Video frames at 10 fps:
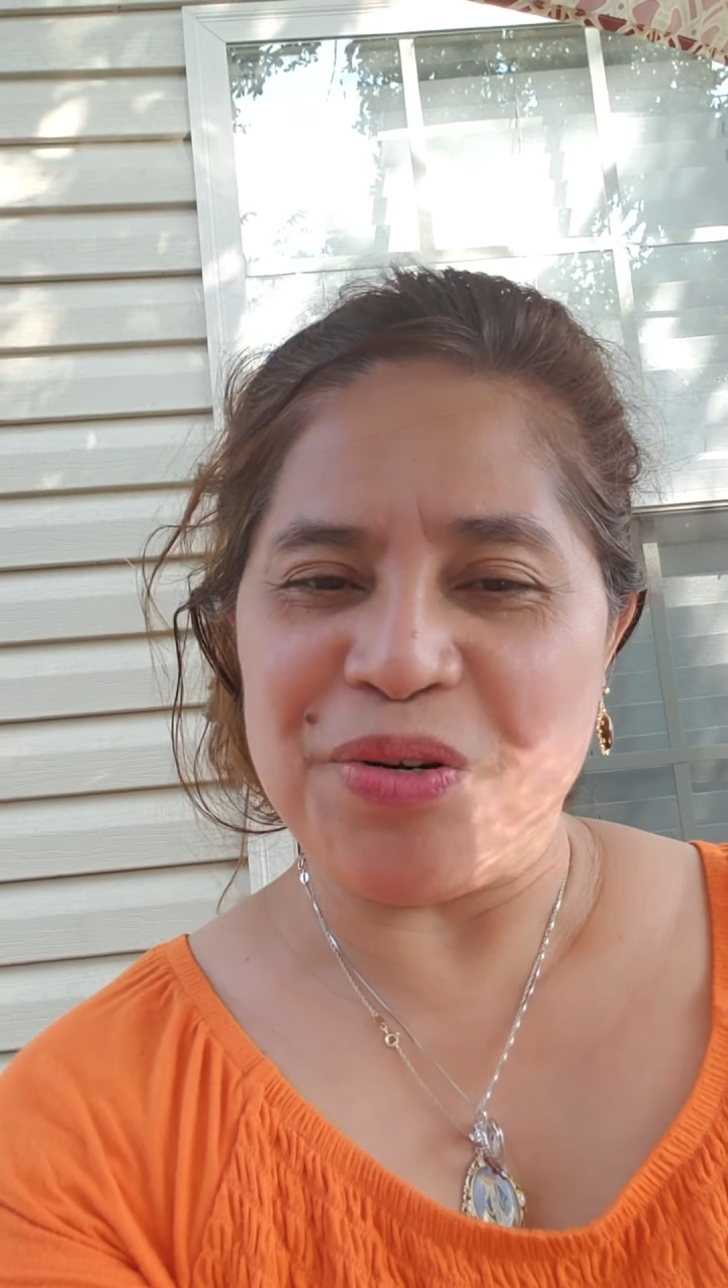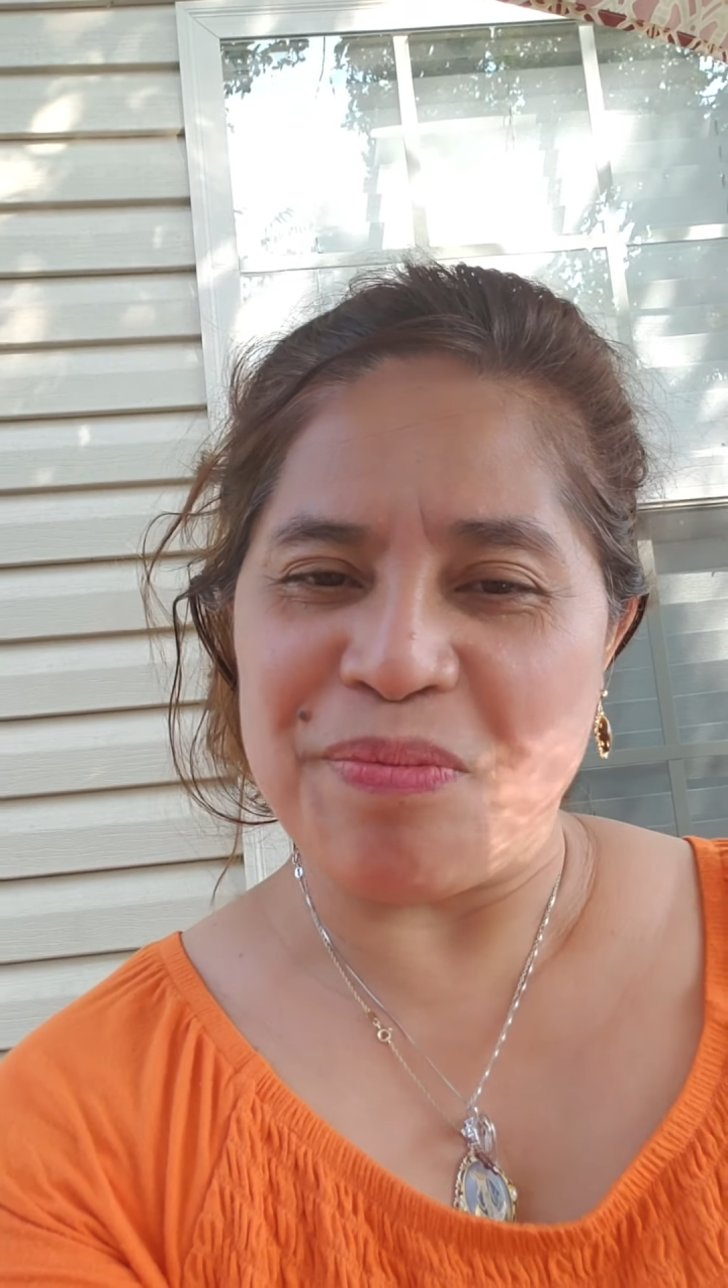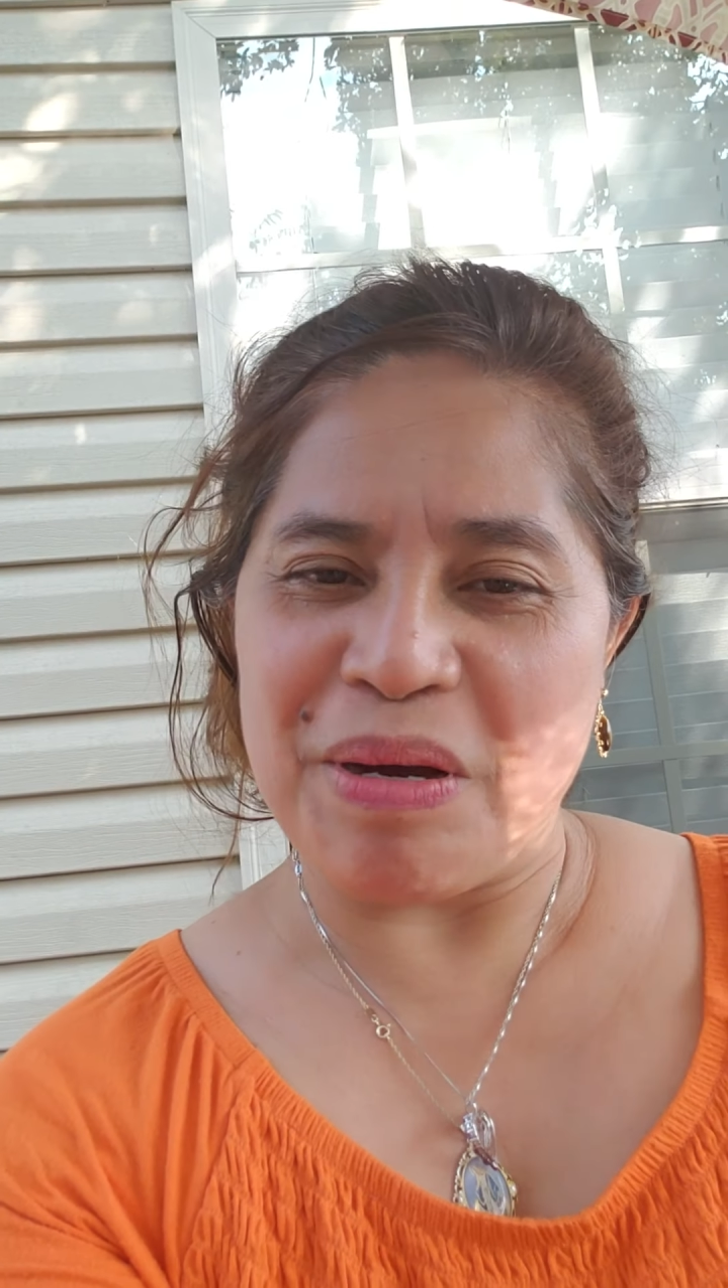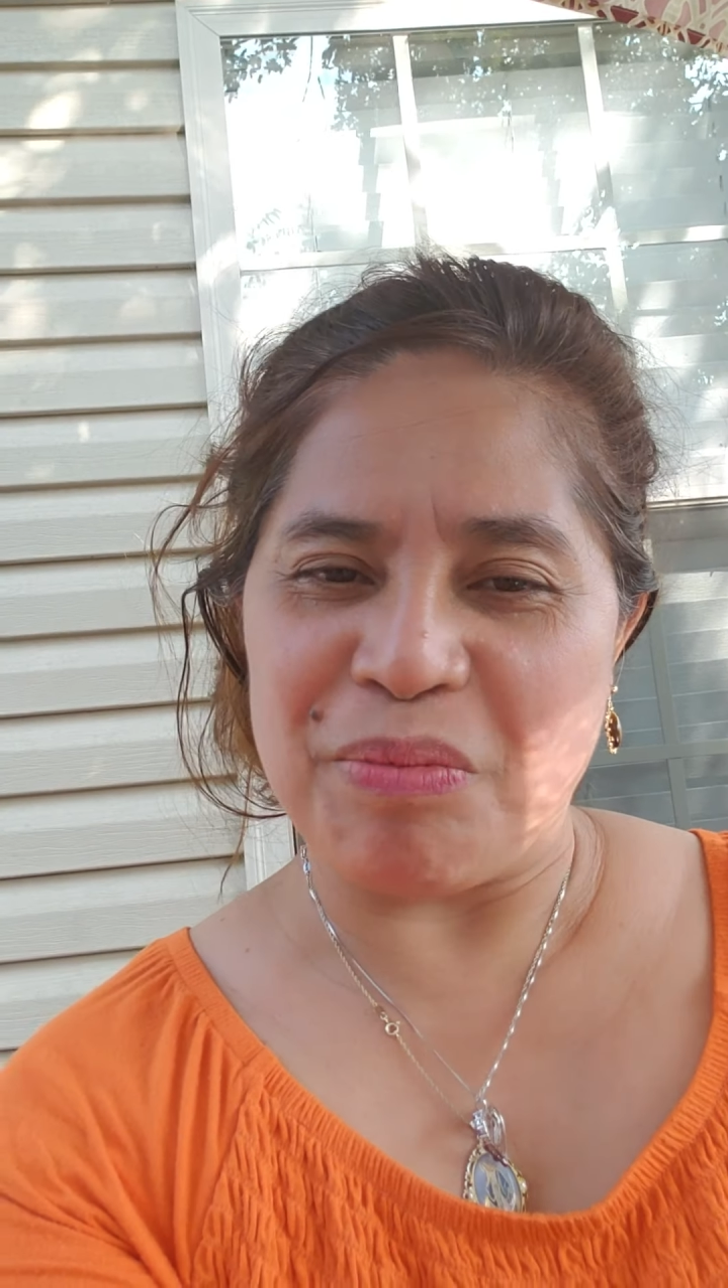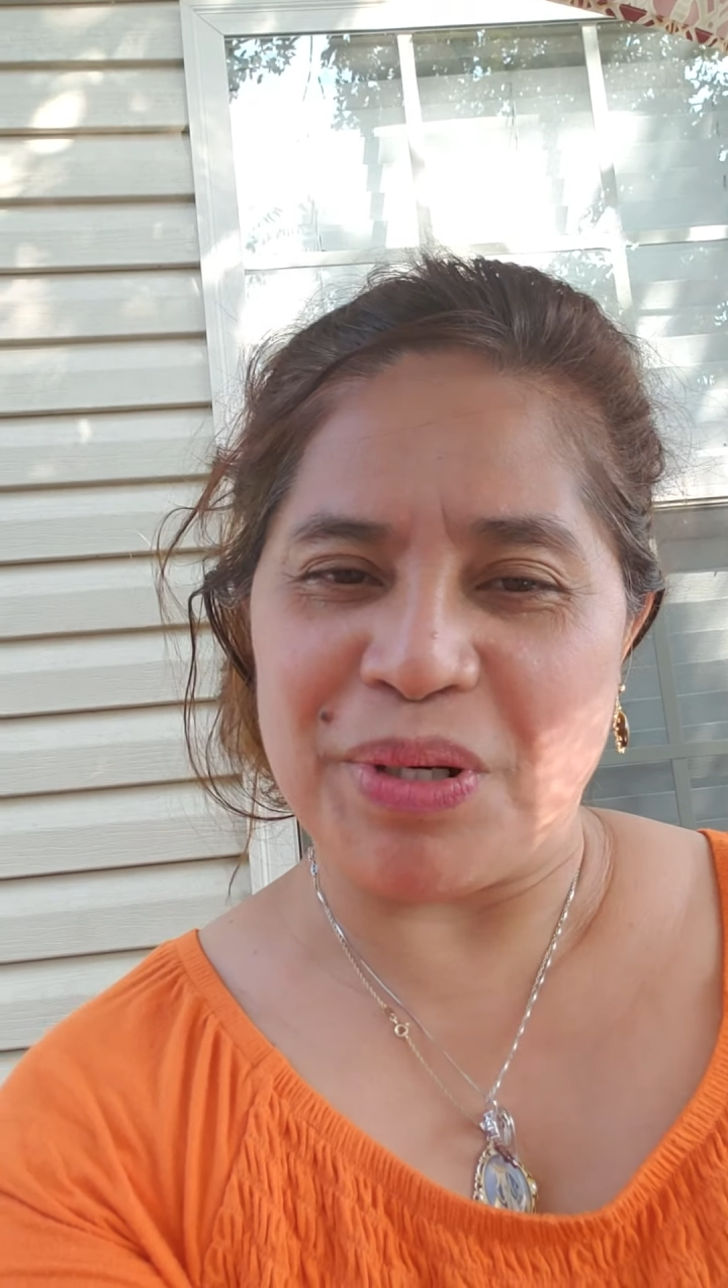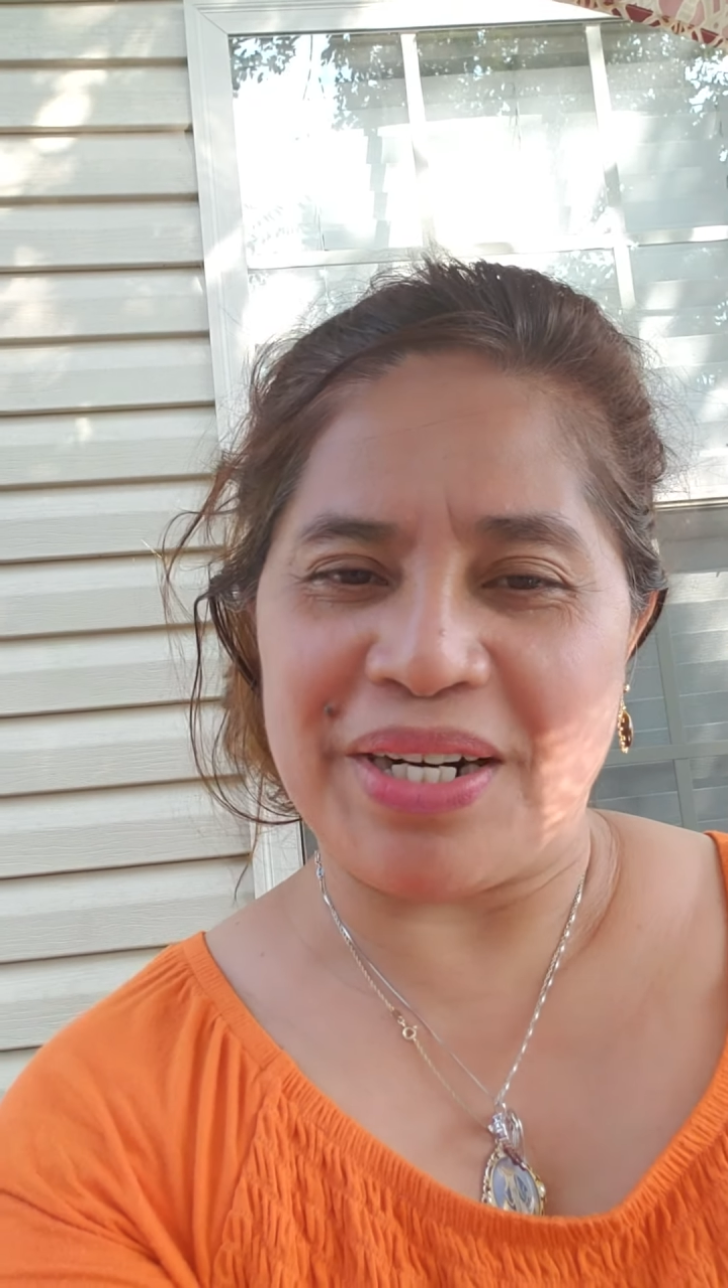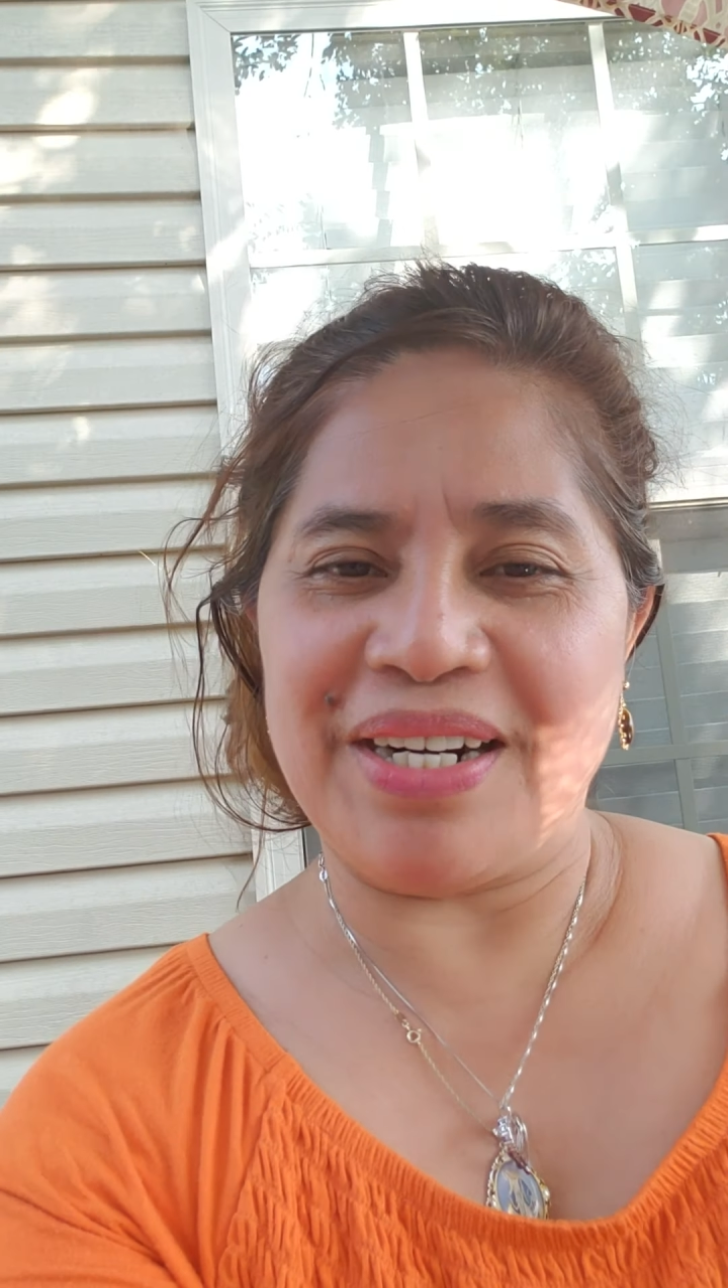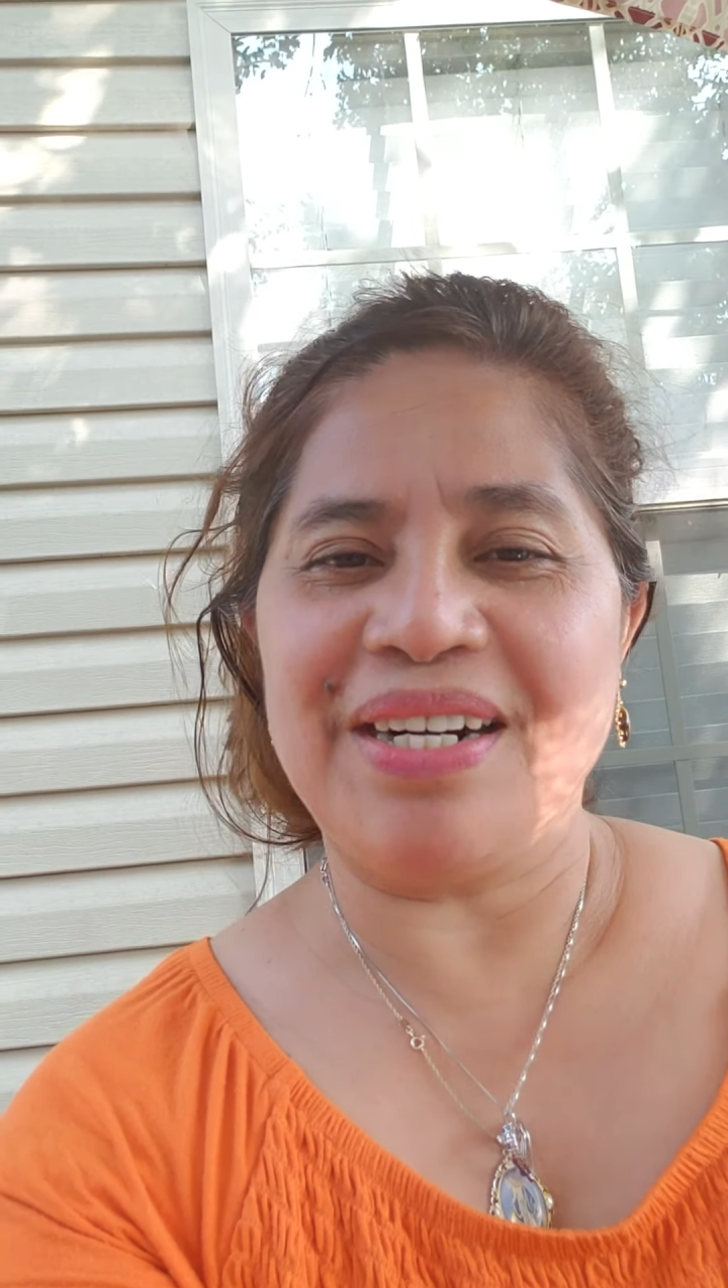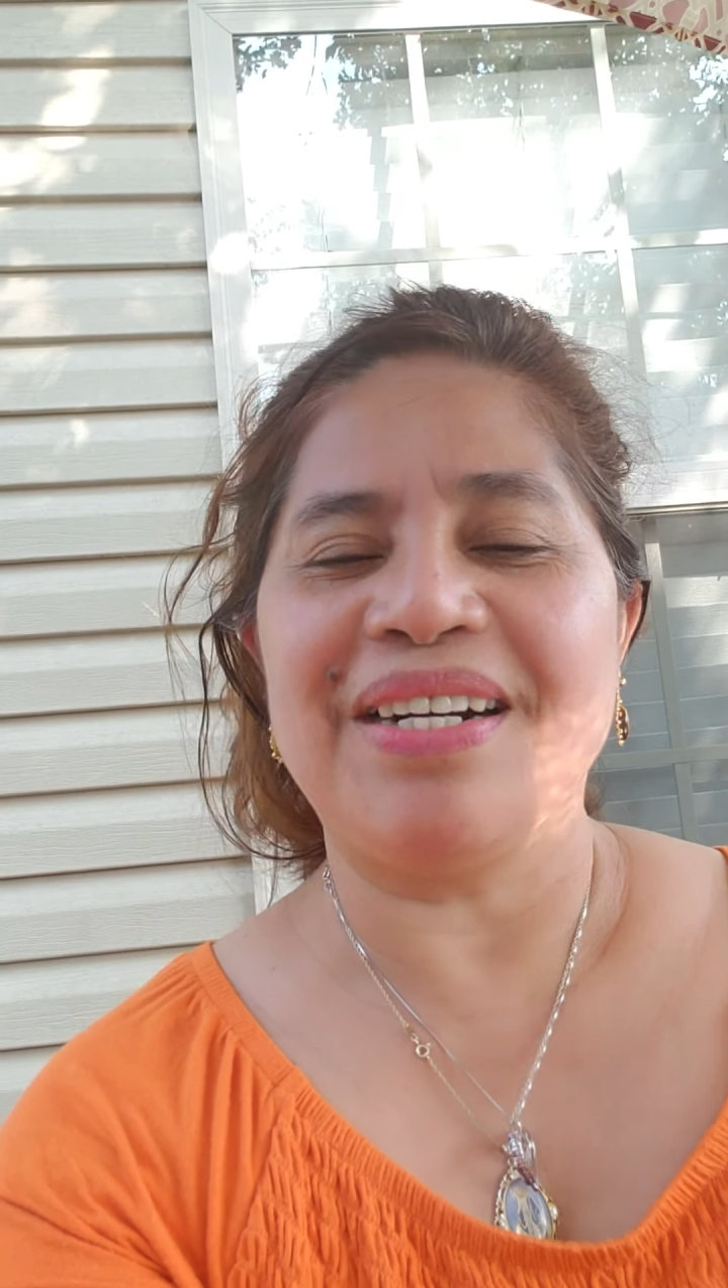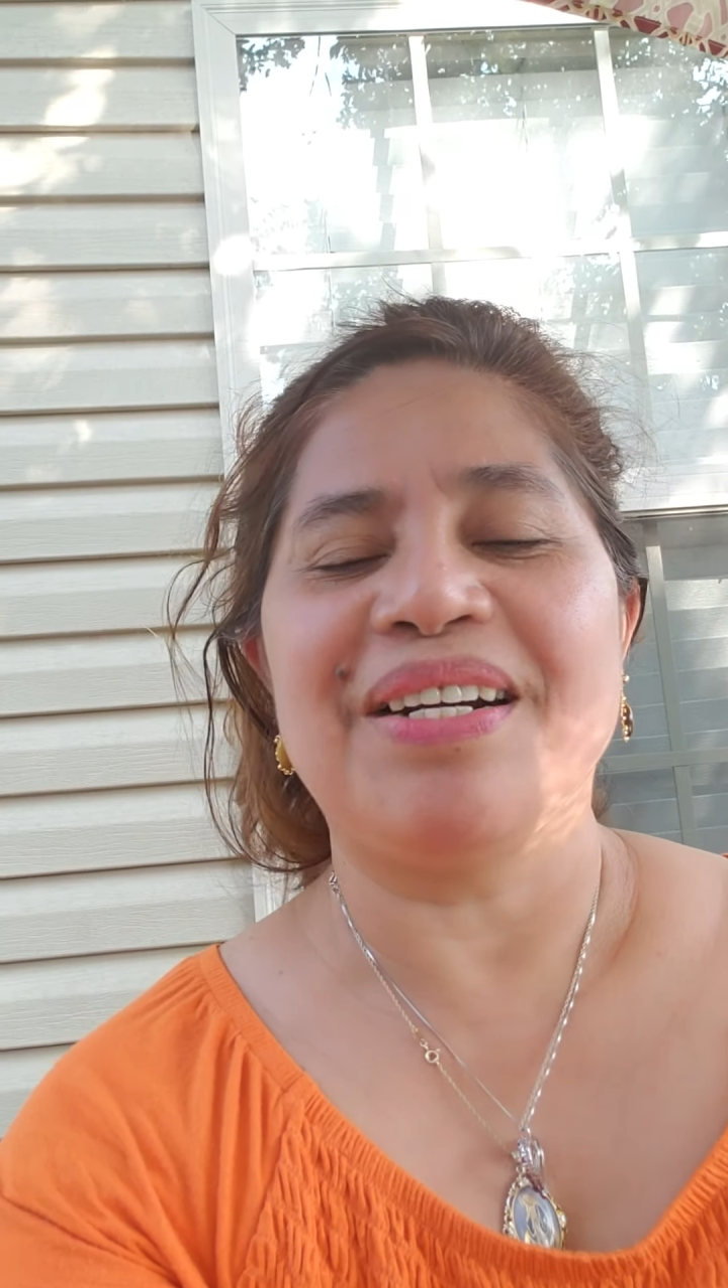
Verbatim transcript: remember